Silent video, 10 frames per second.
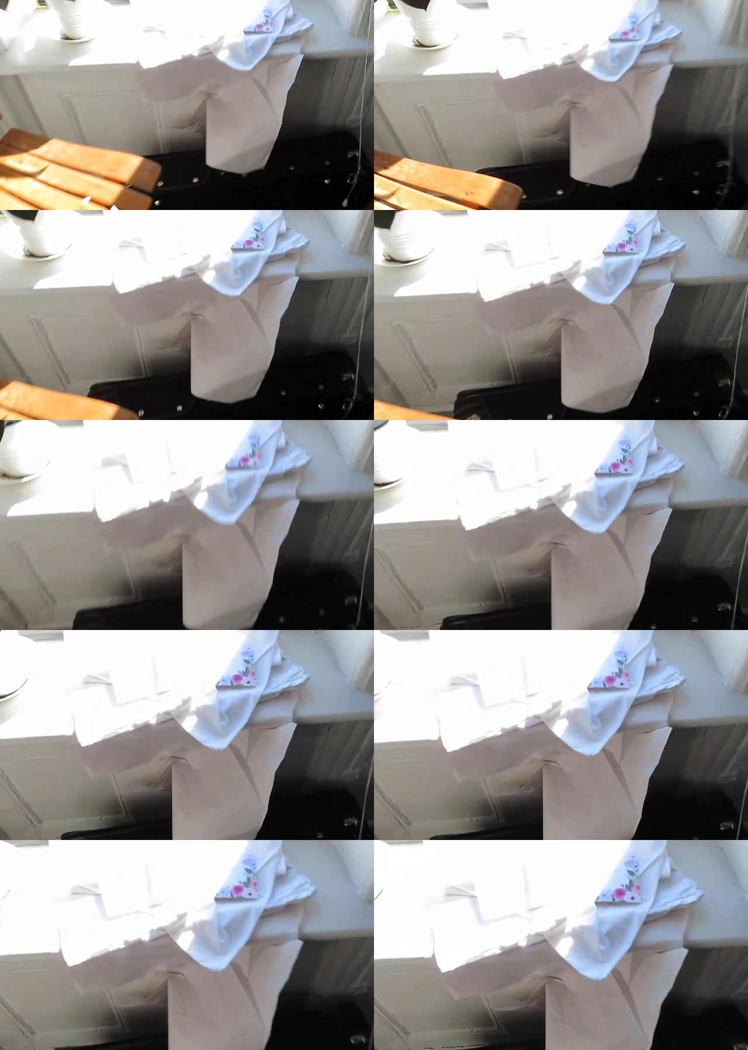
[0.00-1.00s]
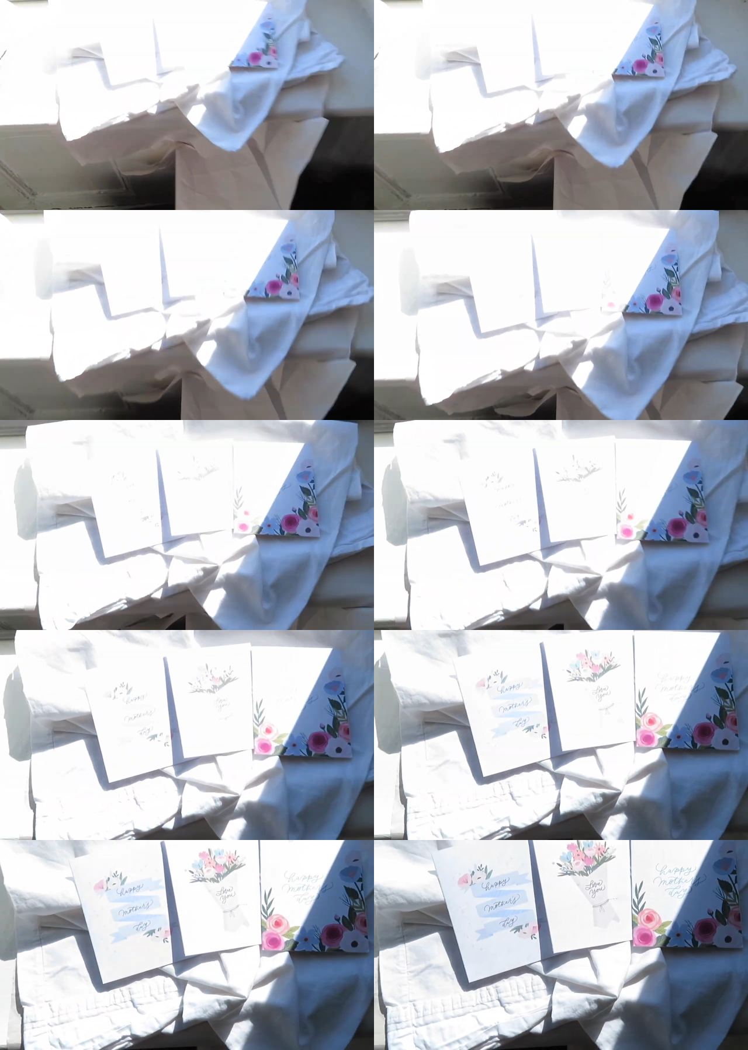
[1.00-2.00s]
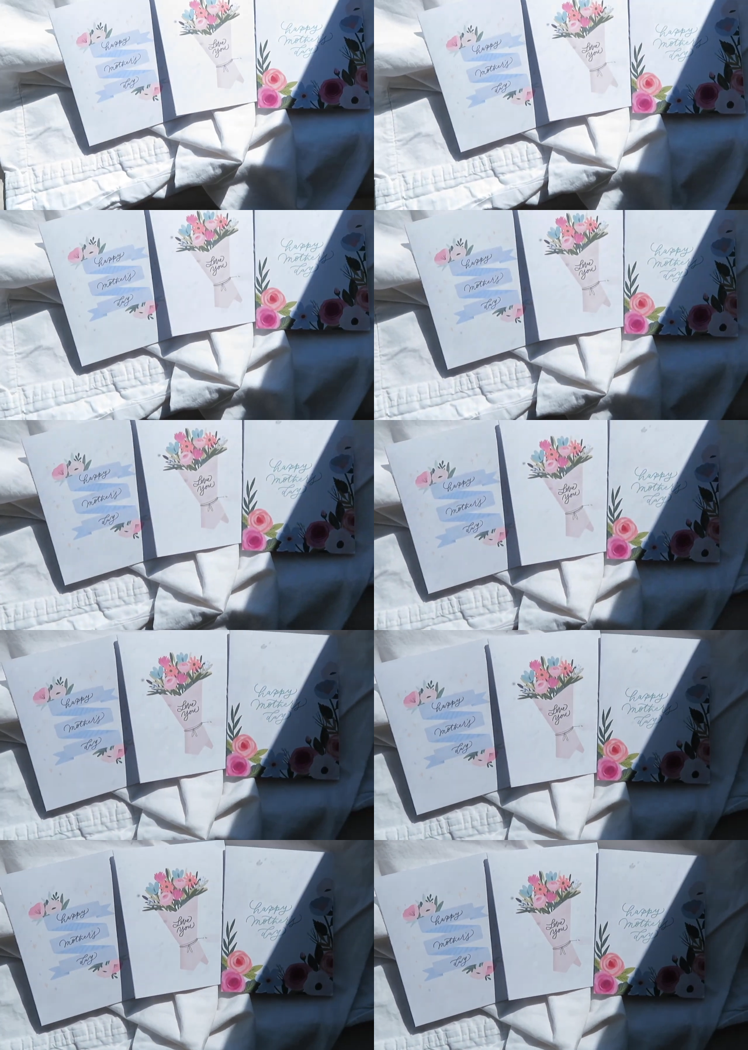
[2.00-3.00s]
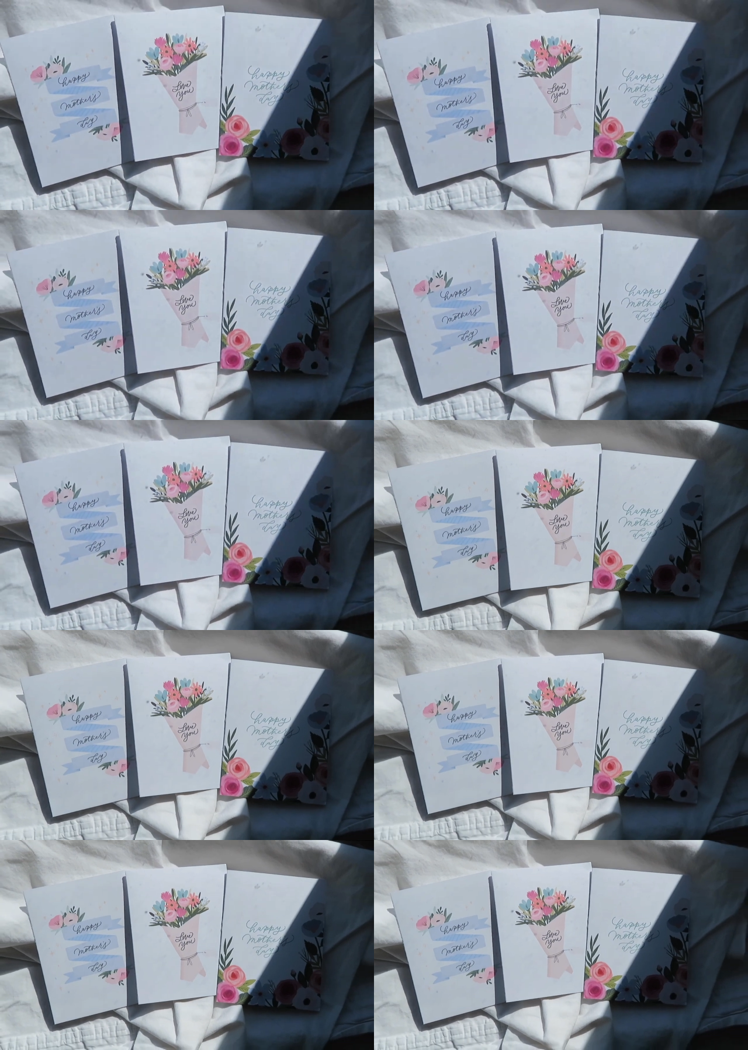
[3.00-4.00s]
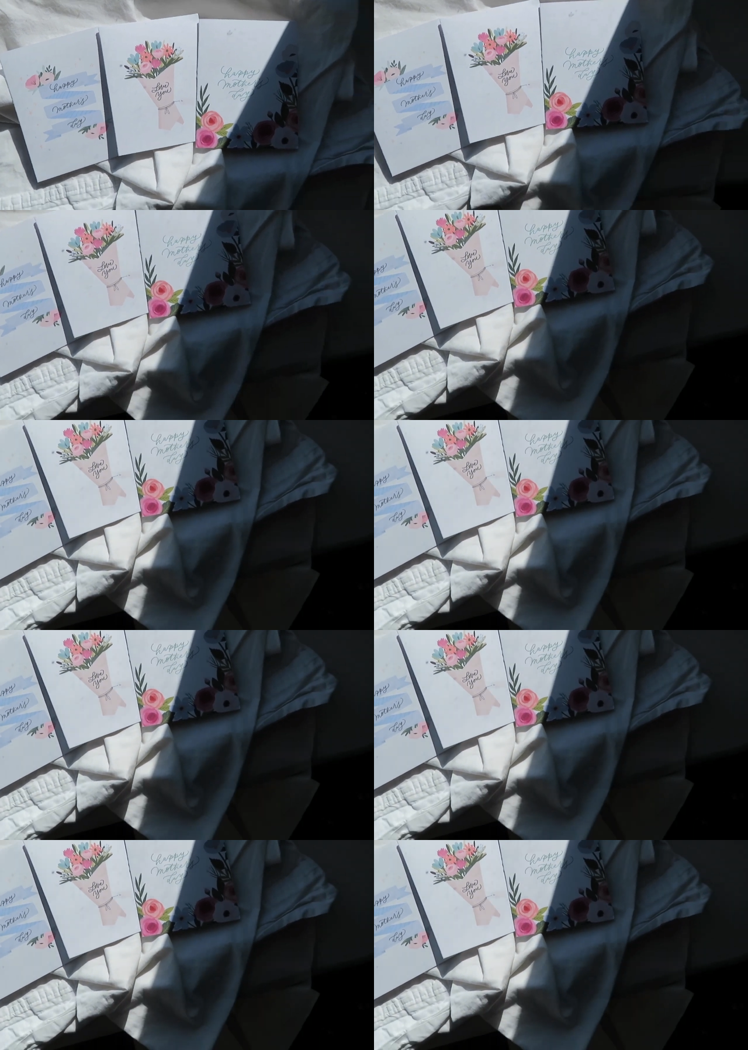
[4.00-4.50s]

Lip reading: (no speaker visible)